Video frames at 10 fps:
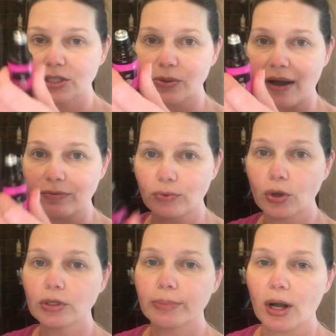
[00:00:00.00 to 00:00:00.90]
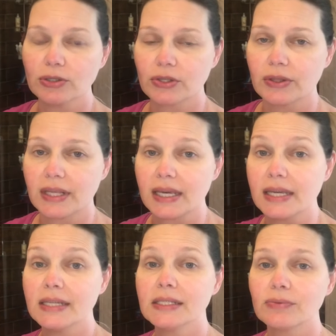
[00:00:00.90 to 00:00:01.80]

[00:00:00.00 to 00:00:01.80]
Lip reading: So I have roller balls on these.